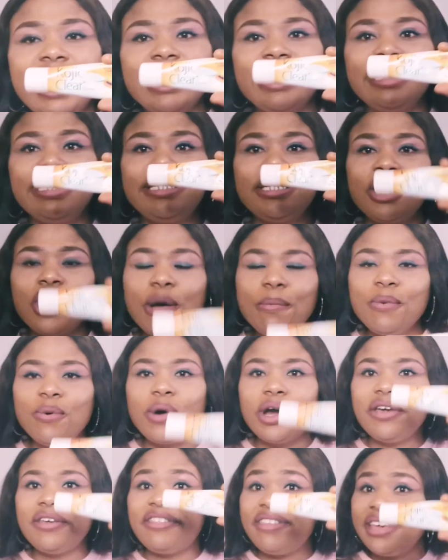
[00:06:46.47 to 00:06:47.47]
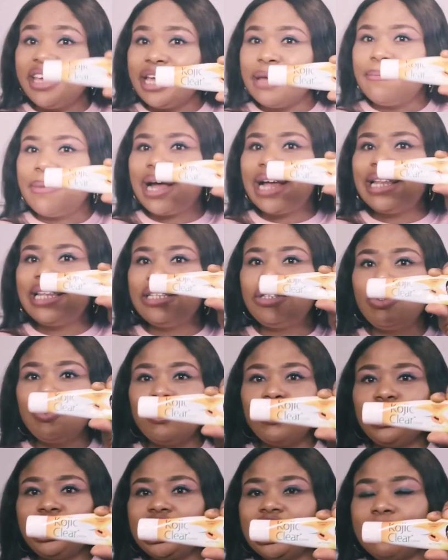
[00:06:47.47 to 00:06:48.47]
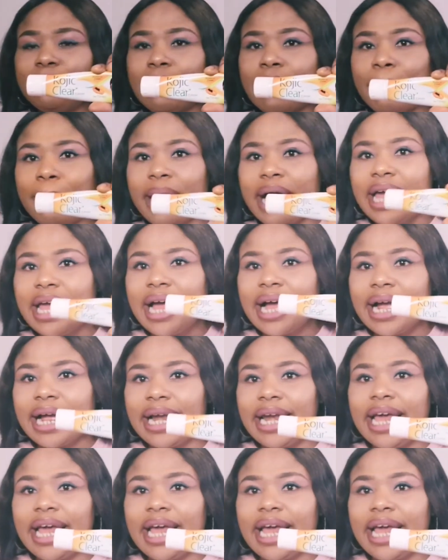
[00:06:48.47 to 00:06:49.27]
and tell me what you think about this Kojic Papaya